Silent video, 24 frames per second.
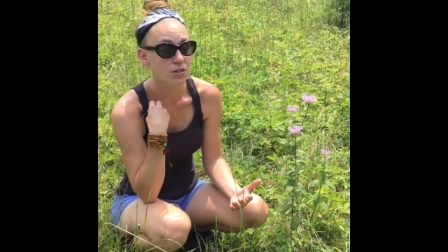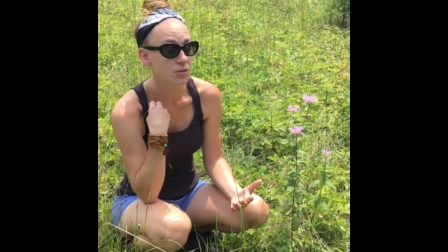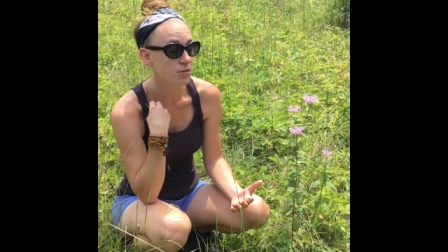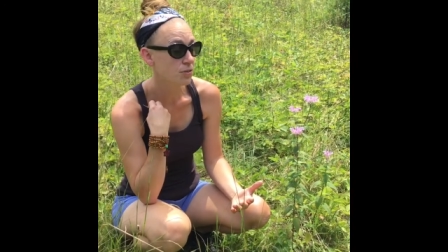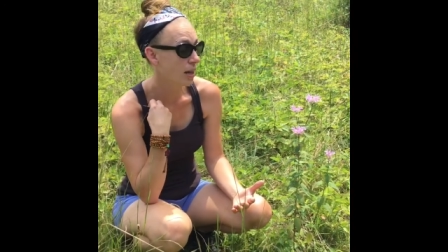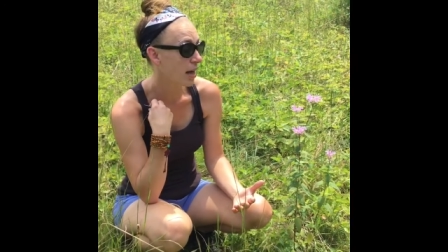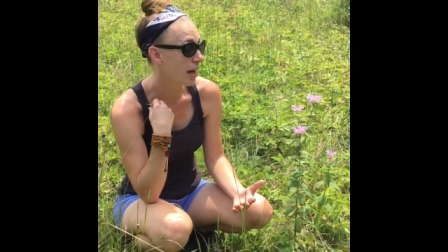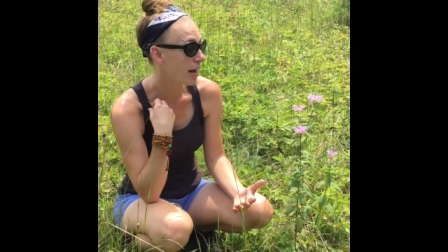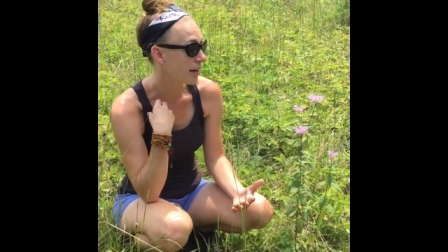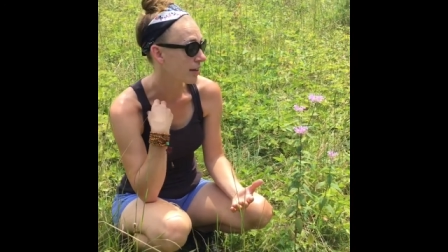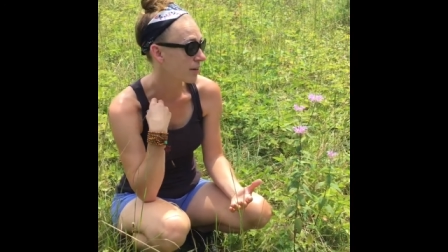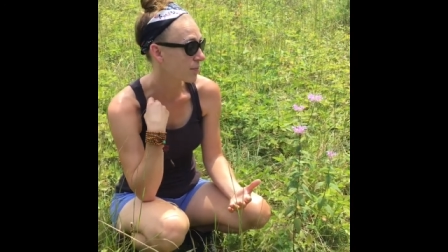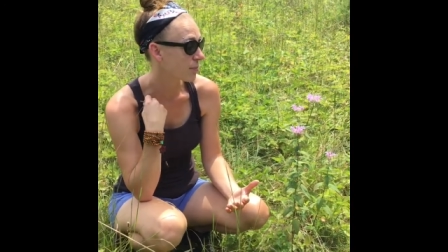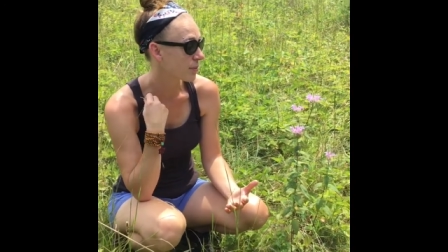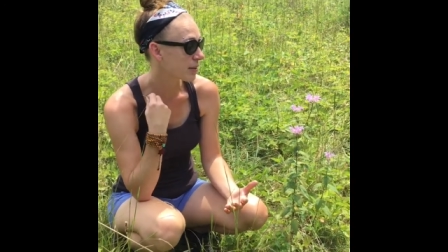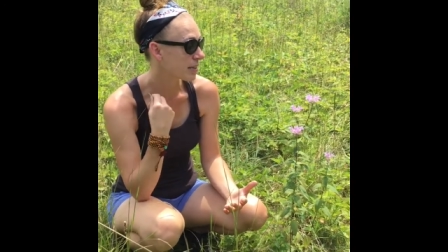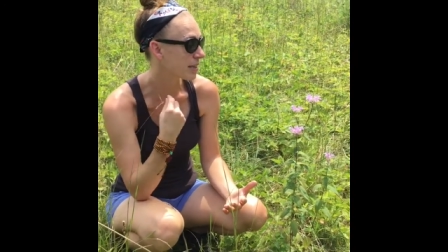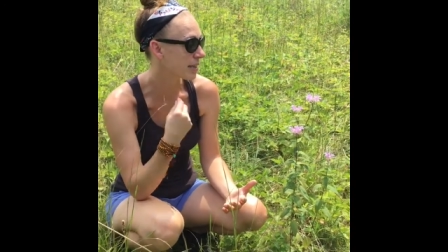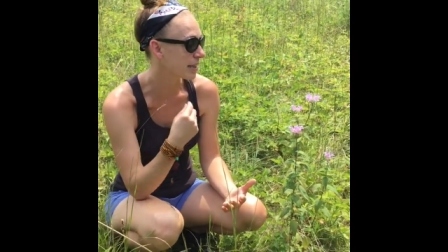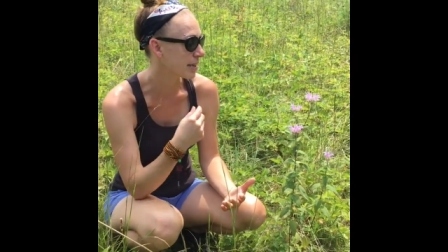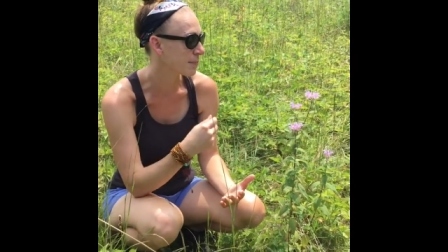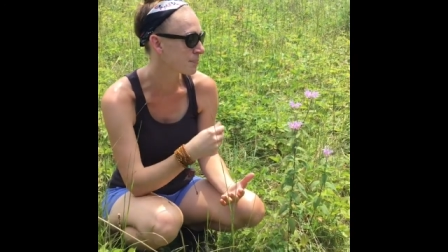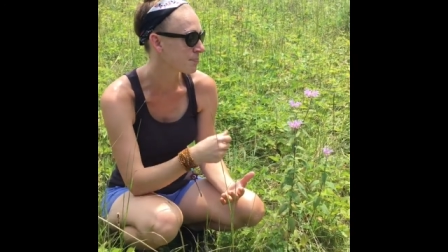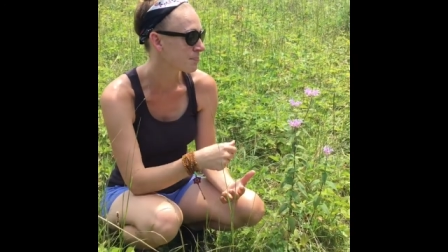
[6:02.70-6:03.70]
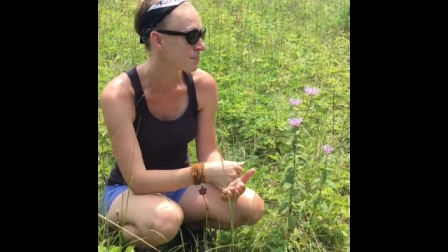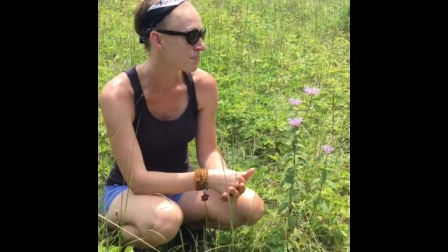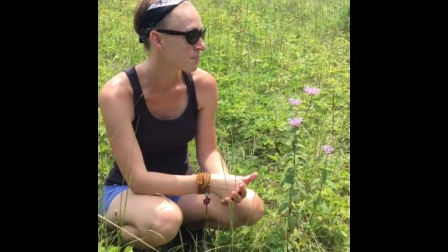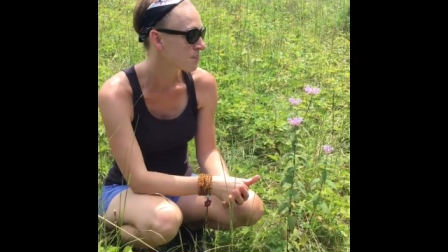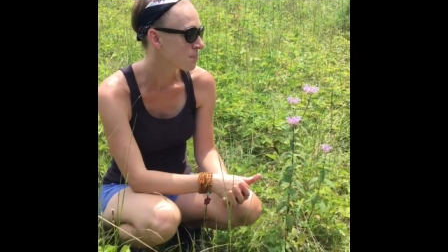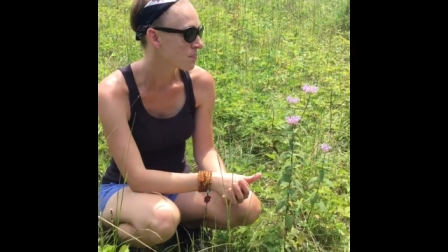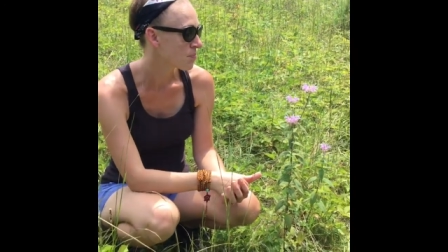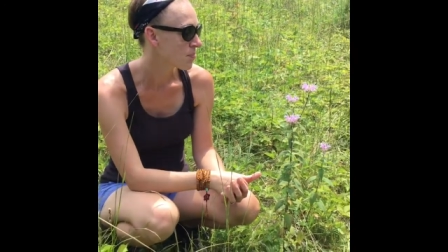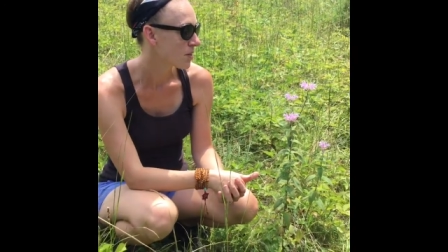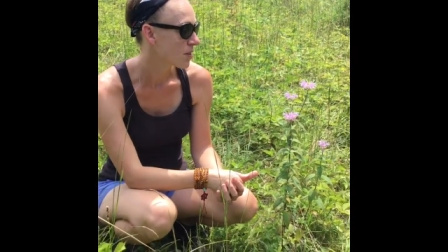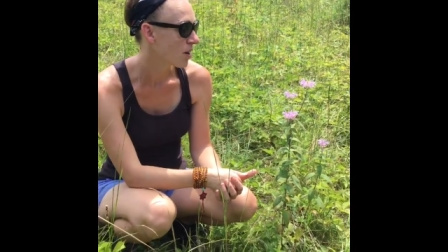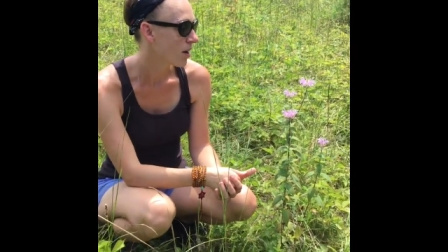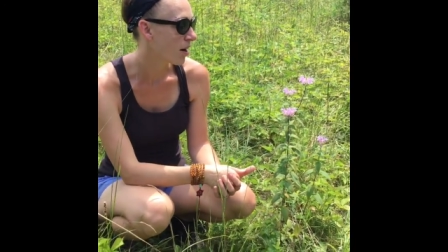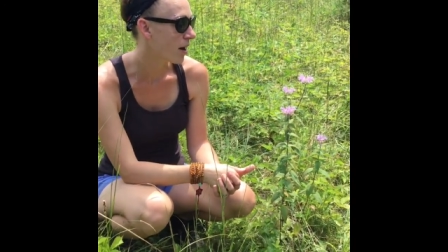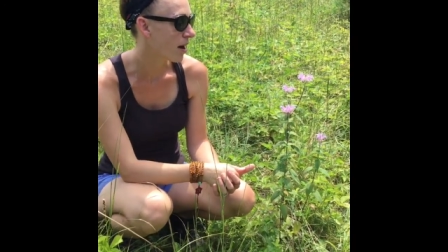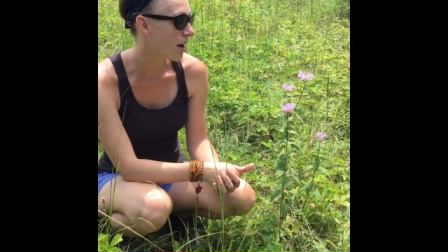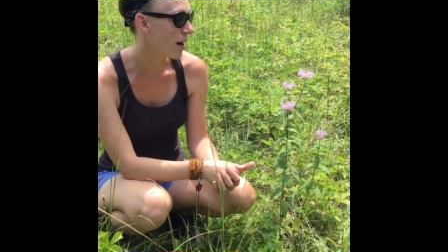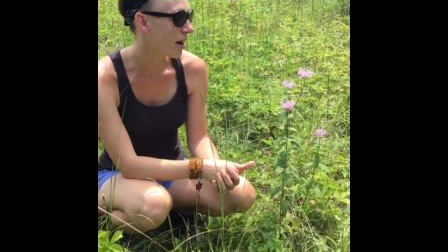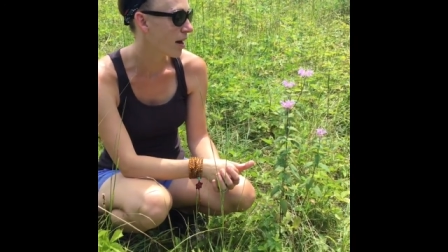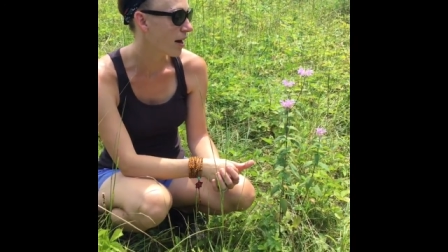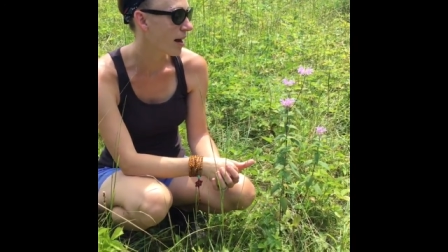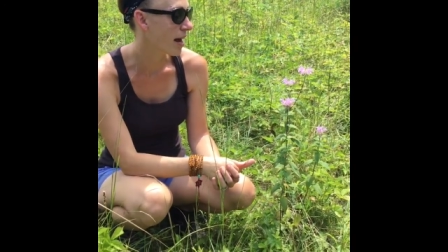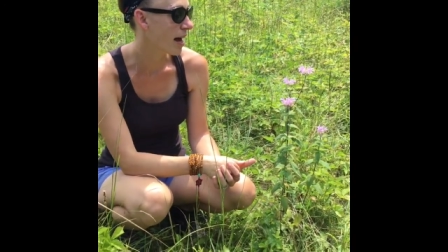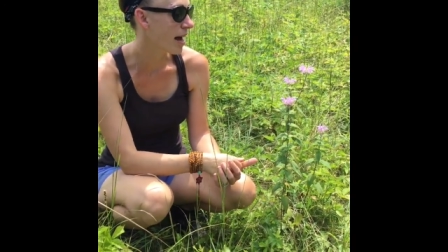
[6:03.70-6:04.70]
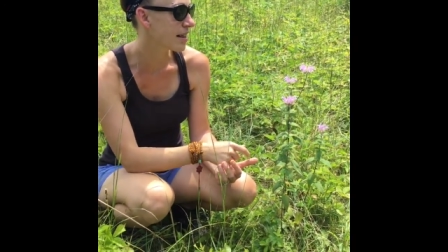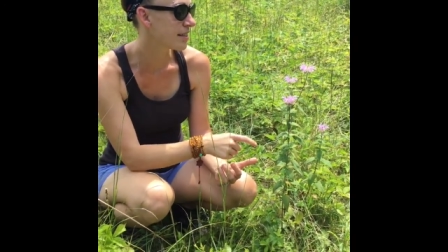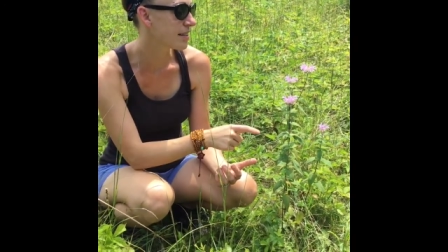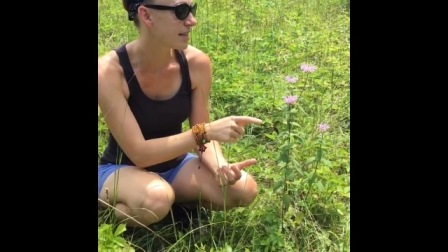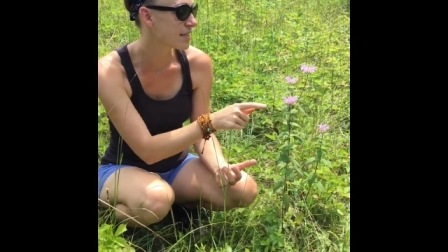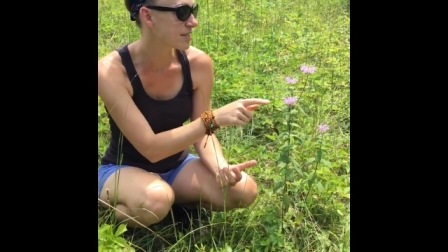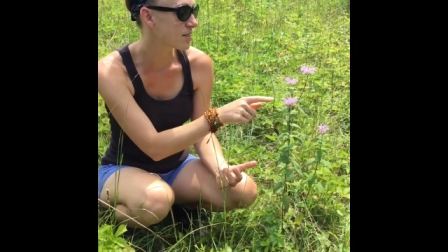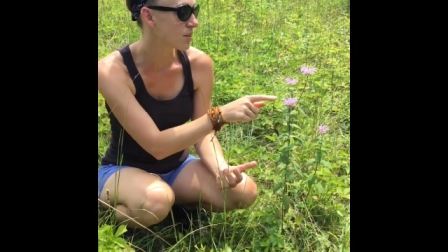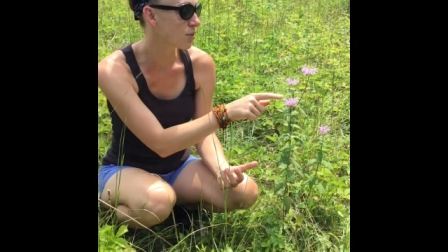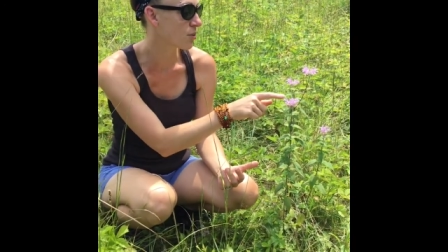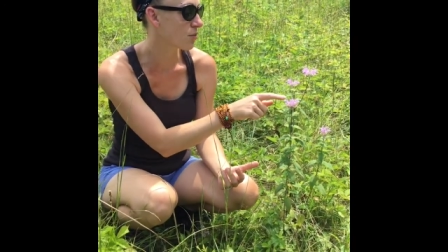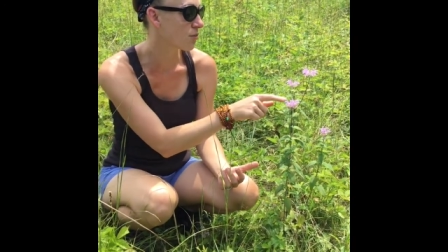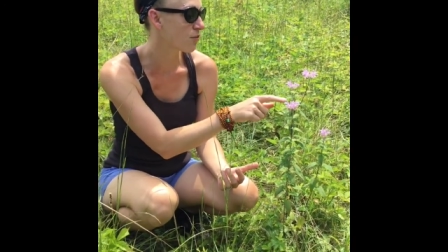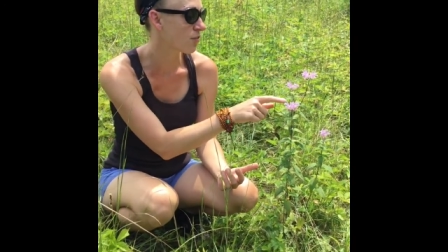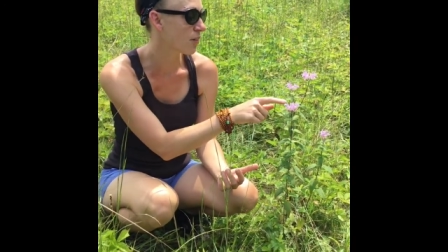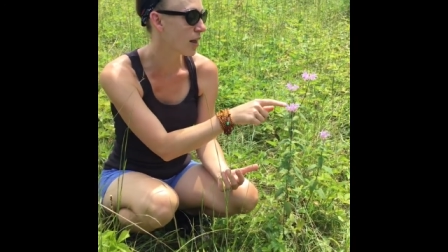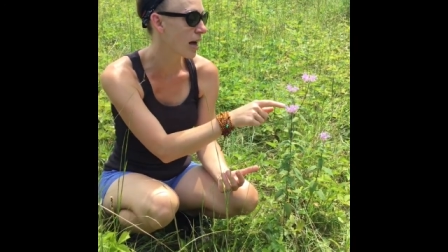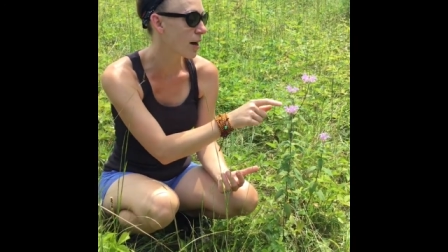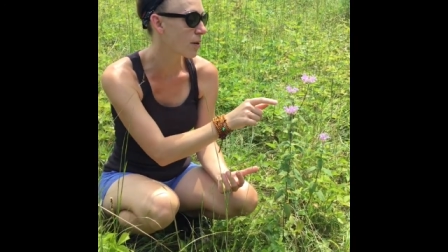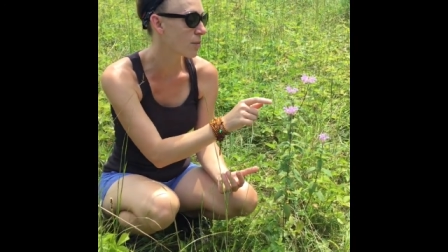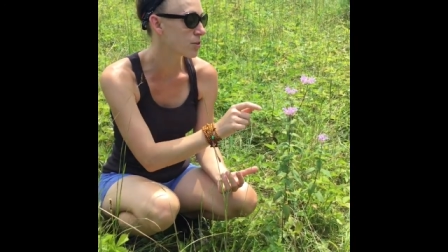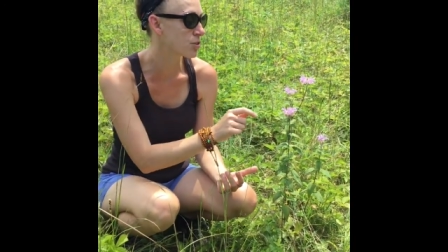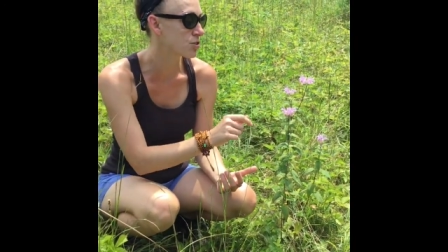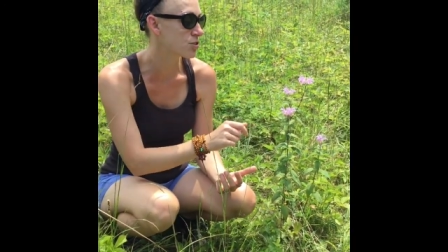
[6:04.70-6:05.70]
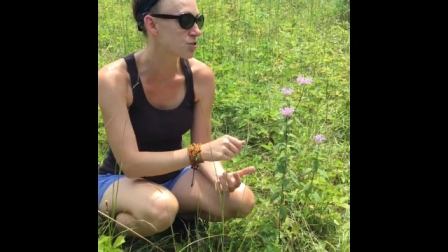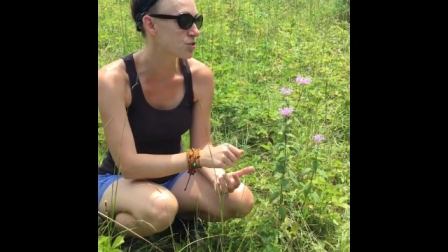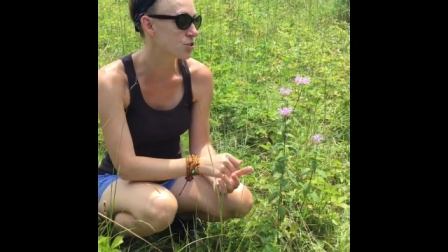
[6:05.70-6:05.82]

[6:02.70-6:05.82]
you like, really. And these little flowers